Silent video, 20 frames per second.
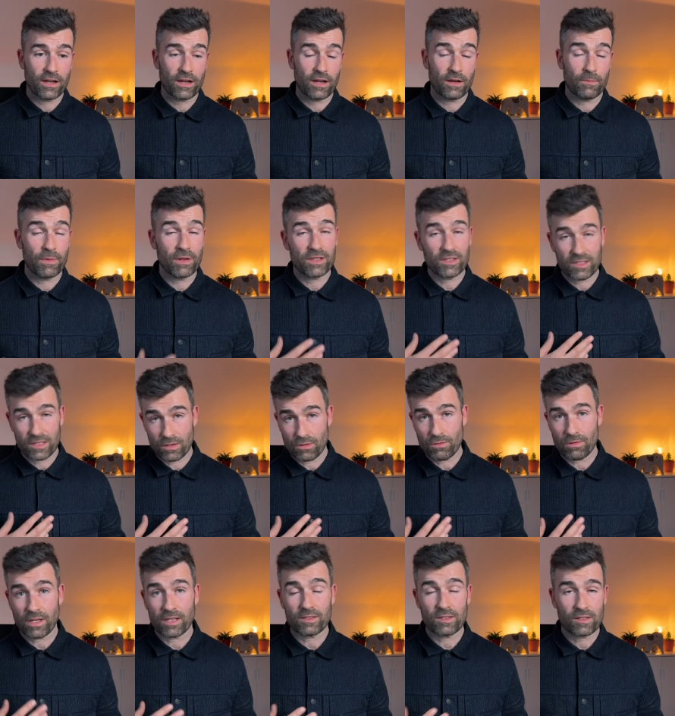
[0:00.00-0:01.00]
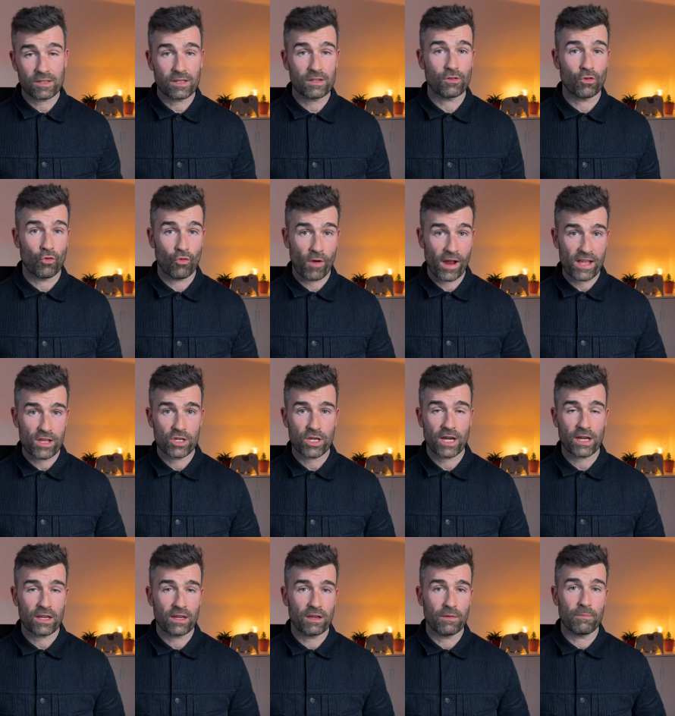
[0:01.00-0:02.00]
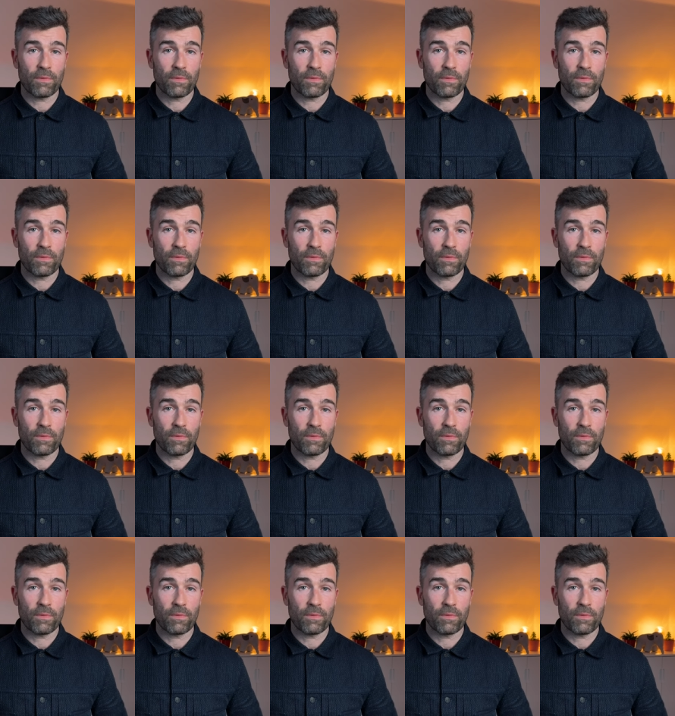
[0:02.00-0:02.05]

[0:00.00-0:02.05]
uh, but it's still, as I said, great jacket.